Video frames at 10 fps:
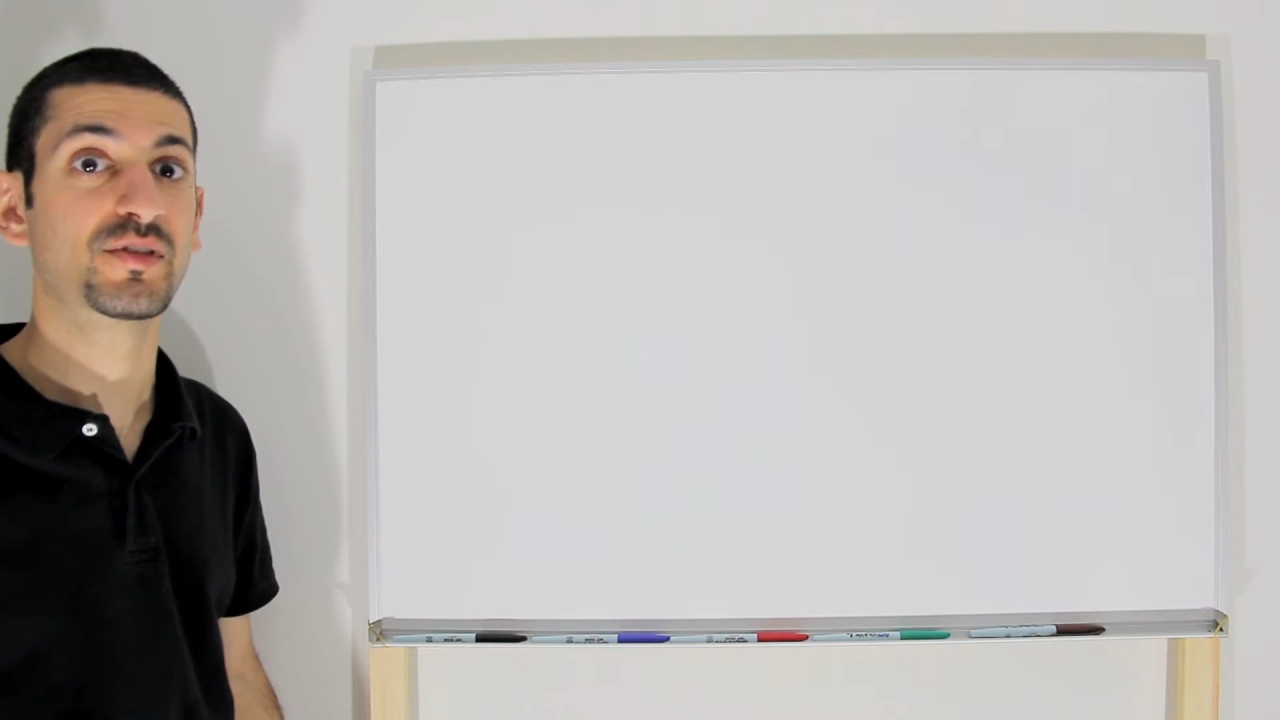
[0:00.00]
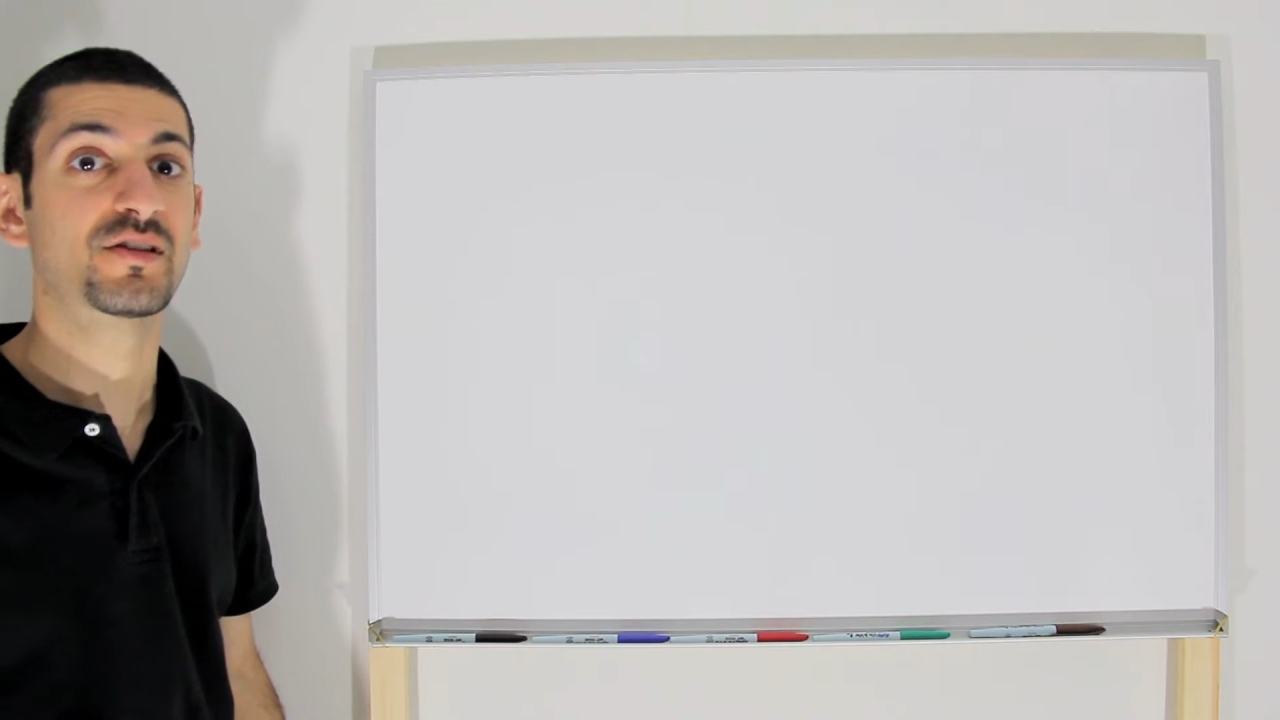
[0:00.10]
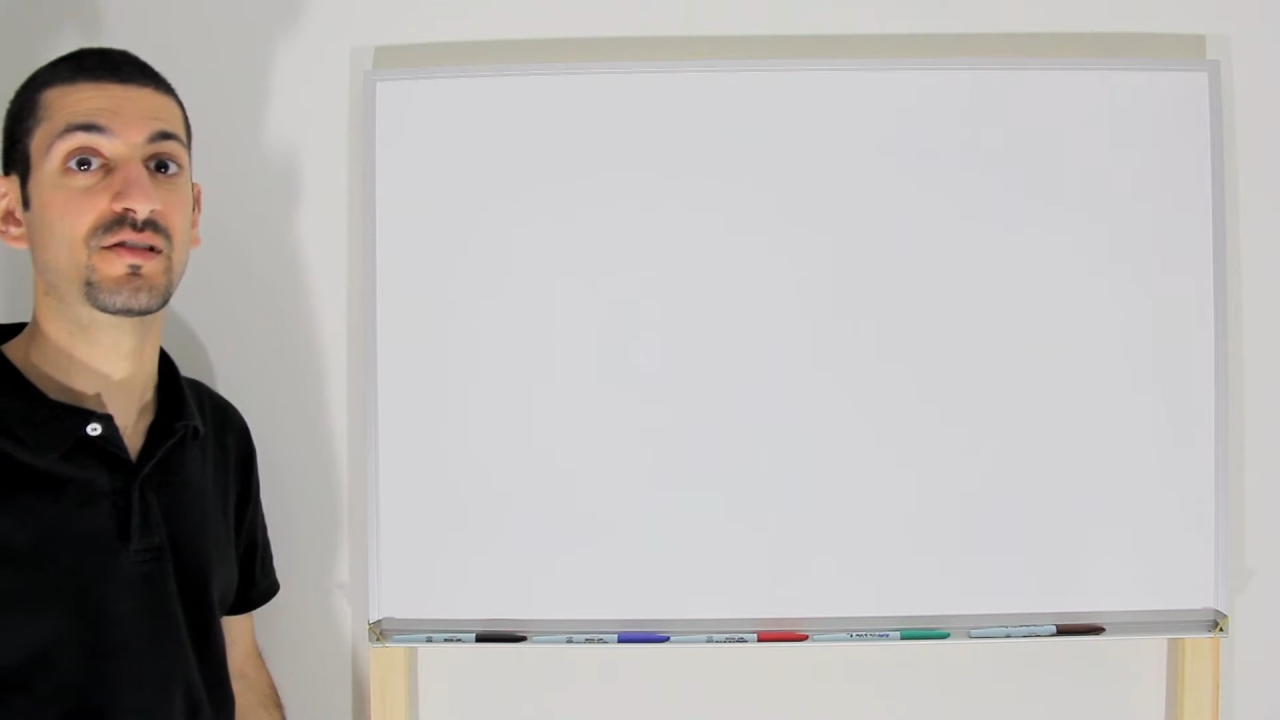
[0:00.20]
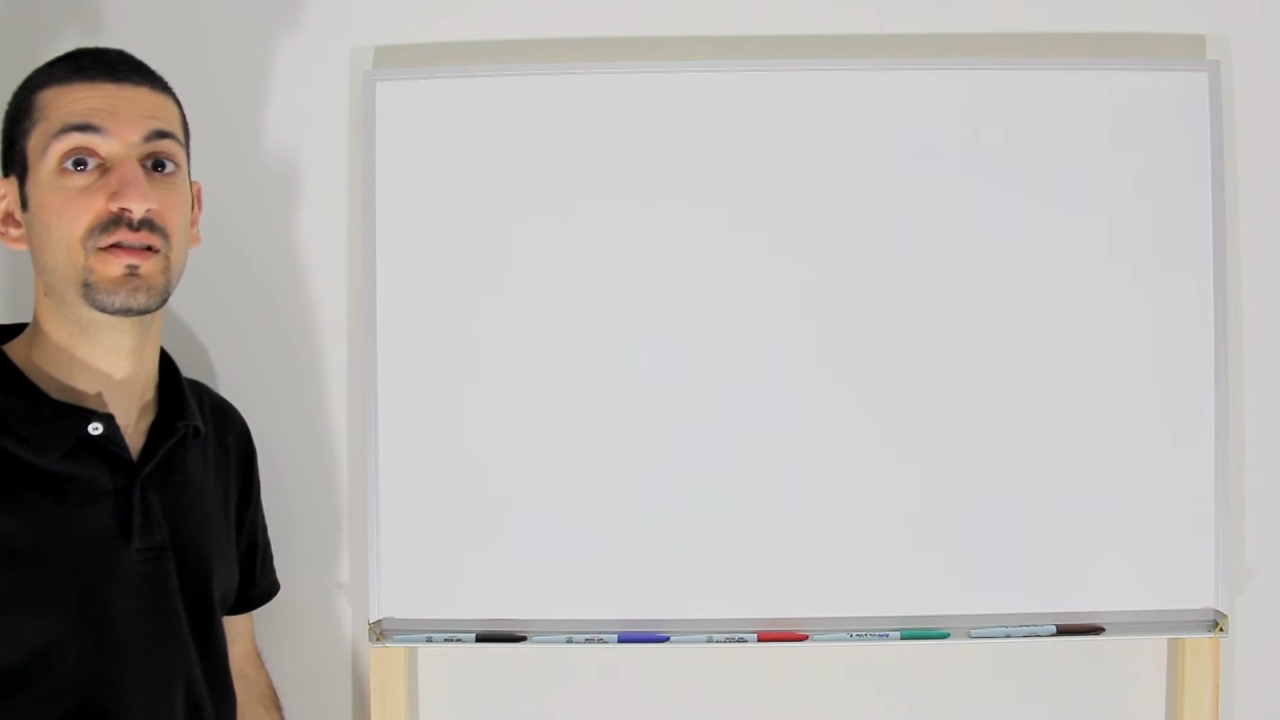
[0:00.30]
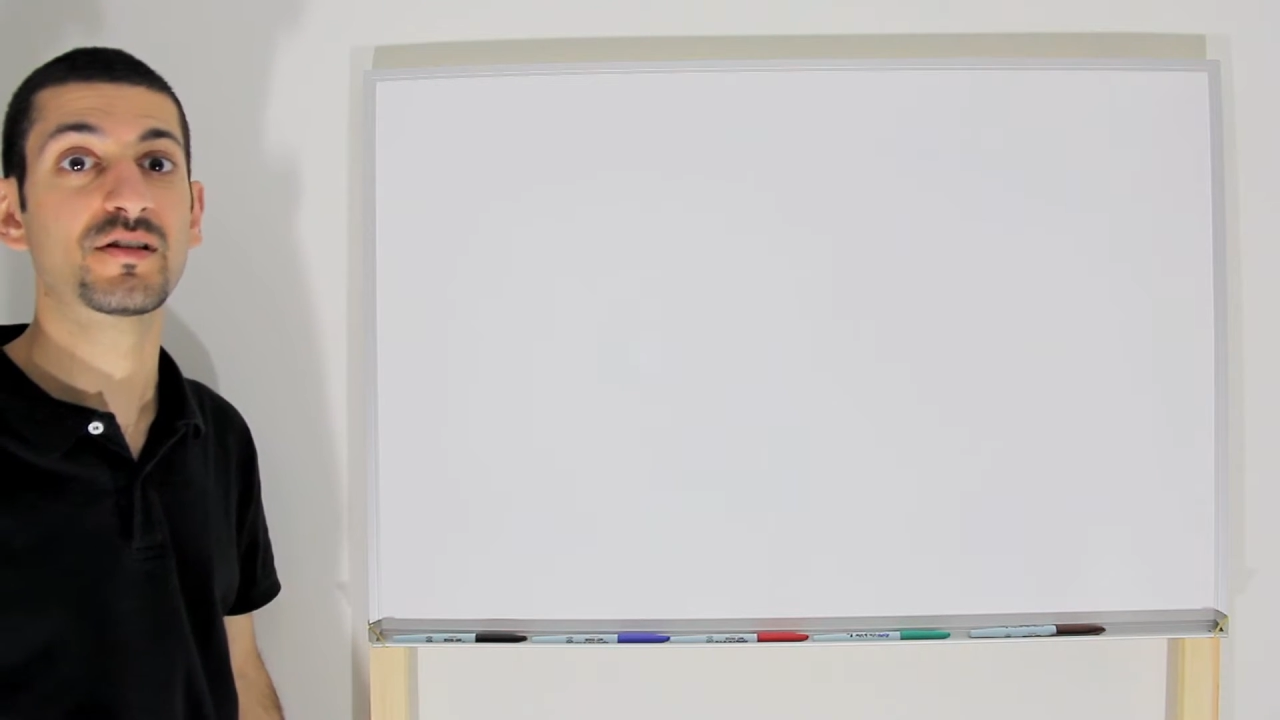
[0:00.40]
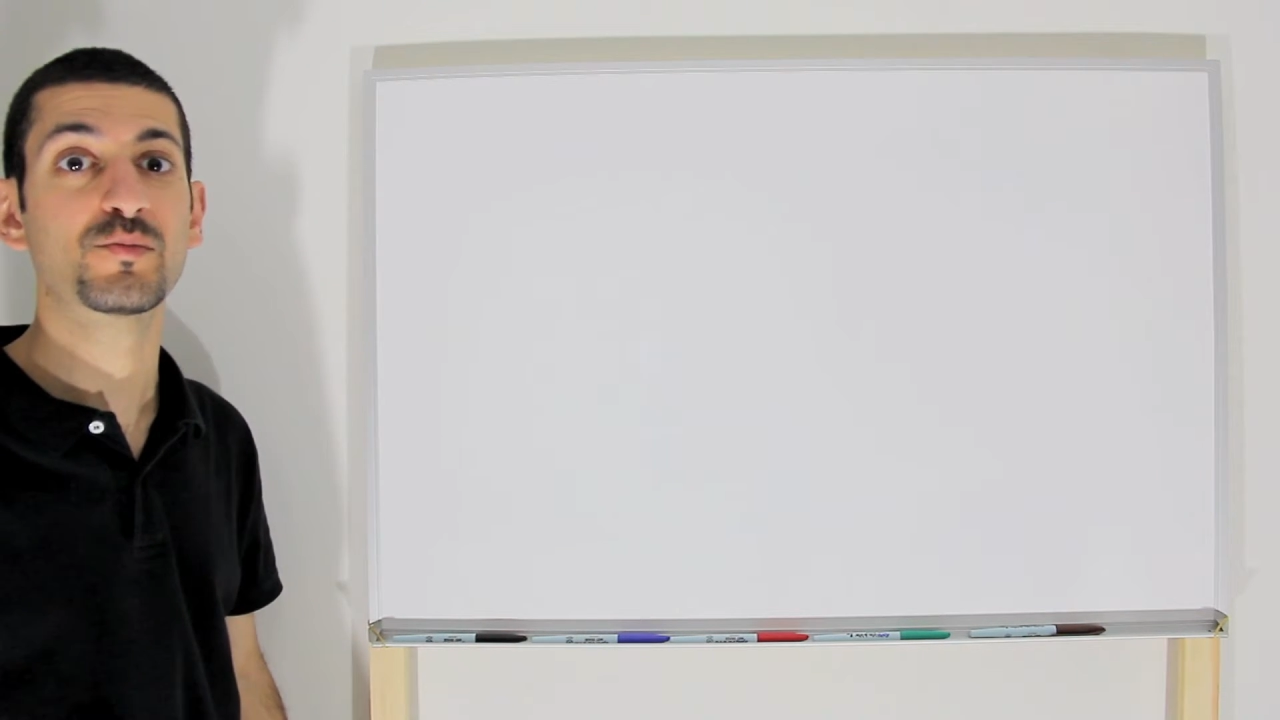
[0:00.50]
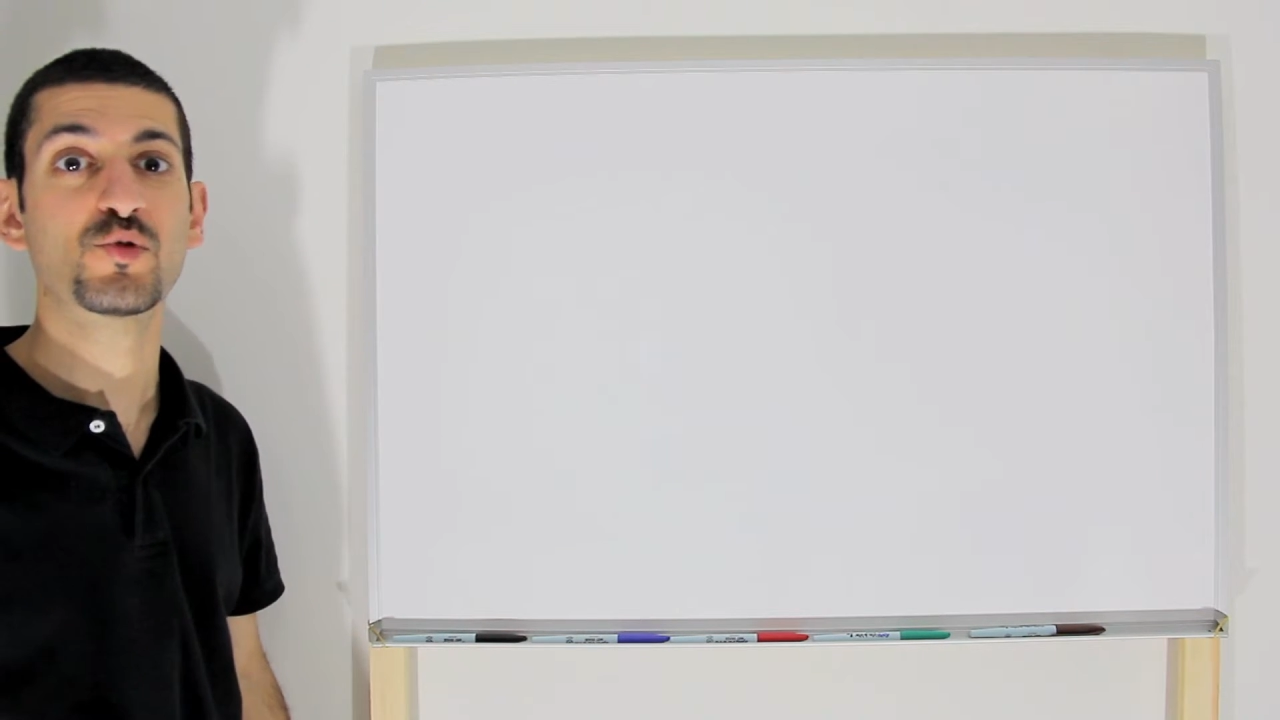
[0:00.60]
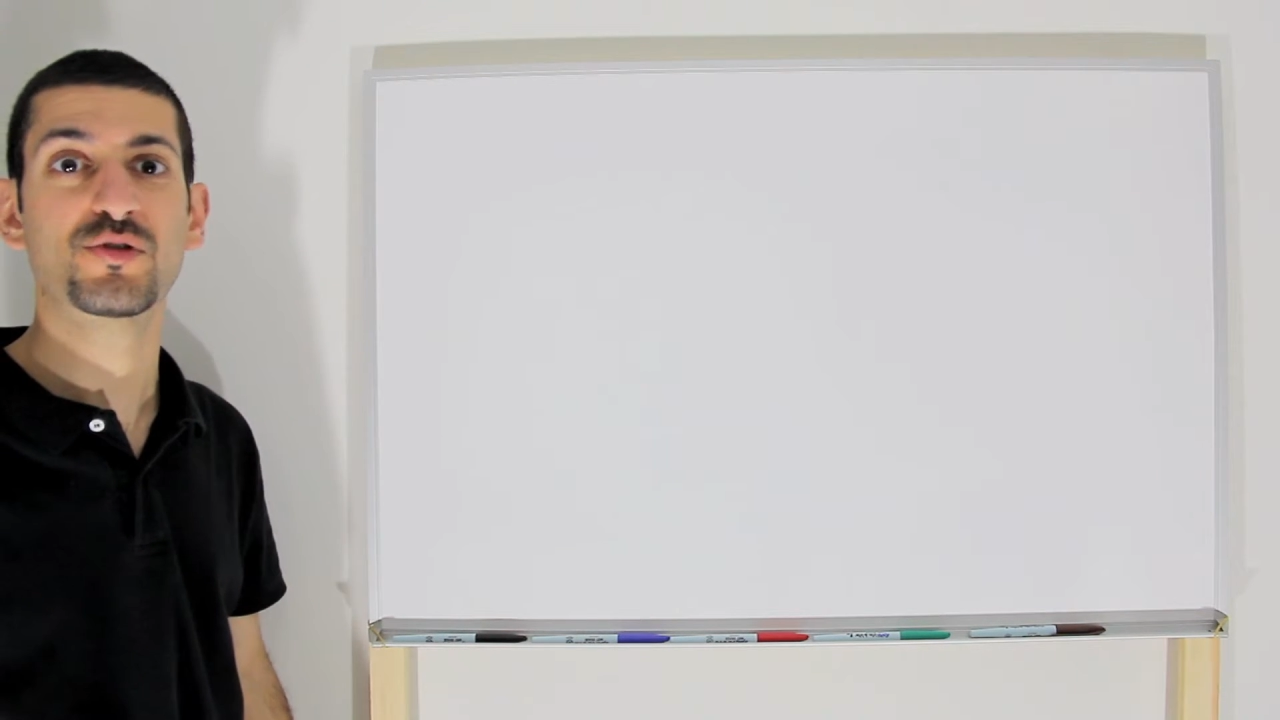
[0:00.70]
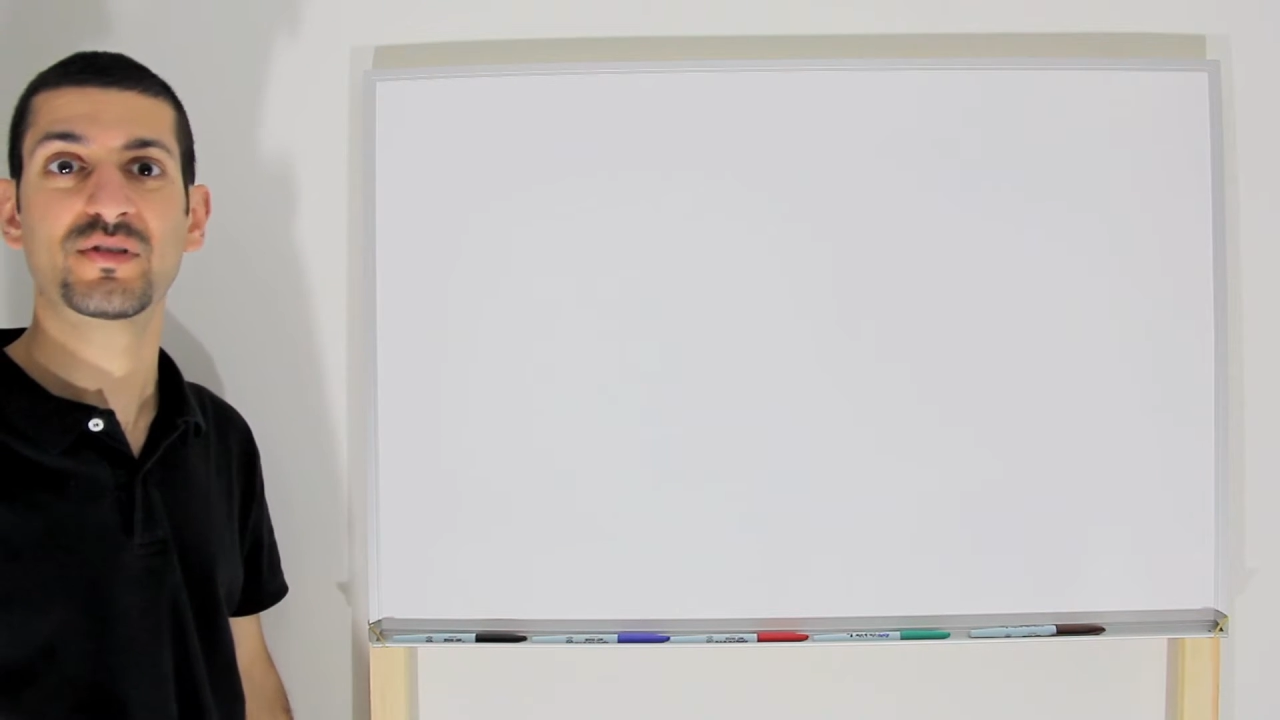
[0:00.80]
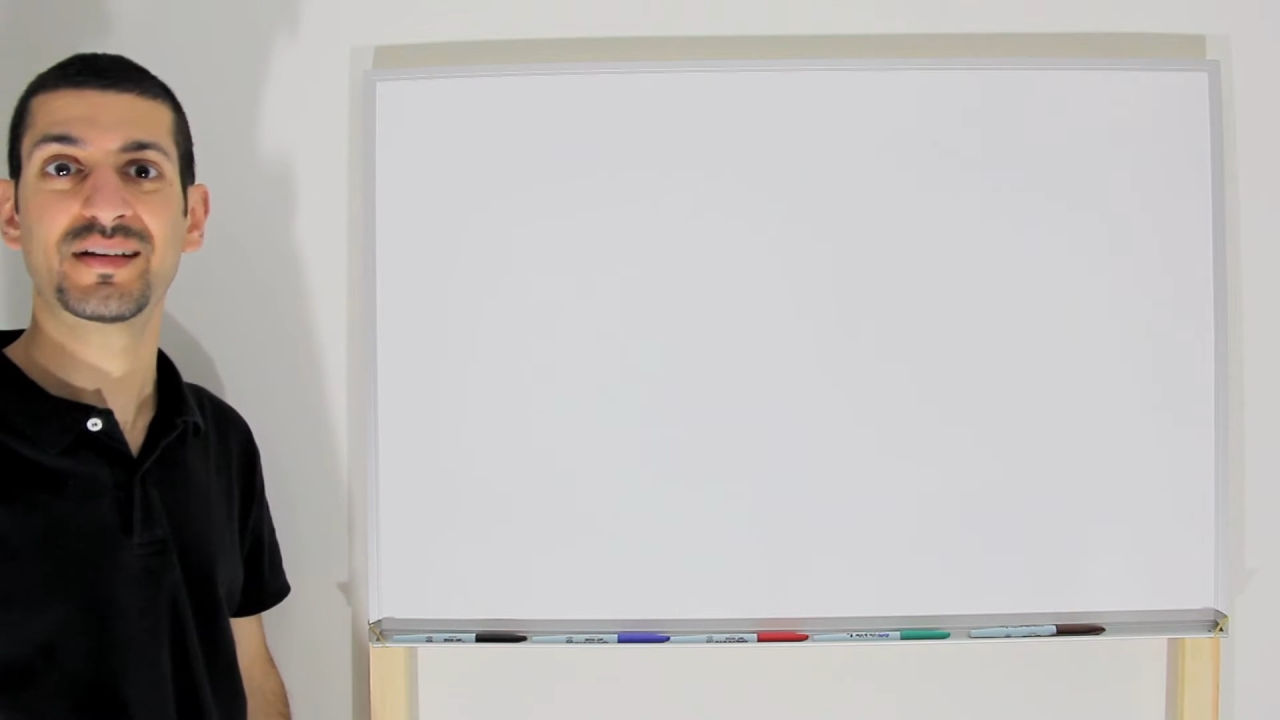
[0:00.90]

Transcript: that are a little more